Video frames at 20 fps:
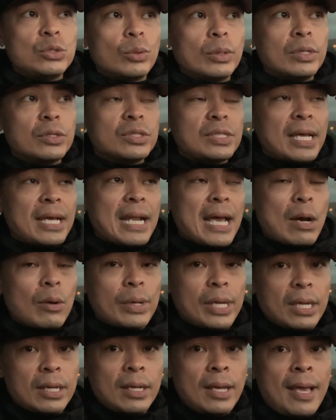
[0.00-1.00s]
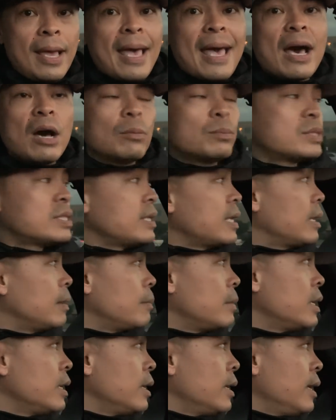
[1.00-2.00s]
you understand how it helps
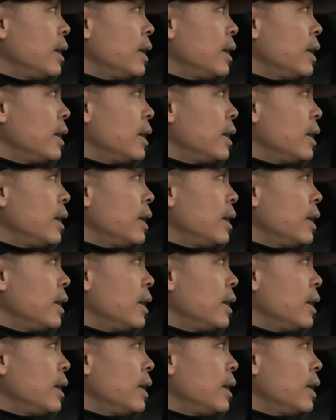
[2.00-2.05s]
them.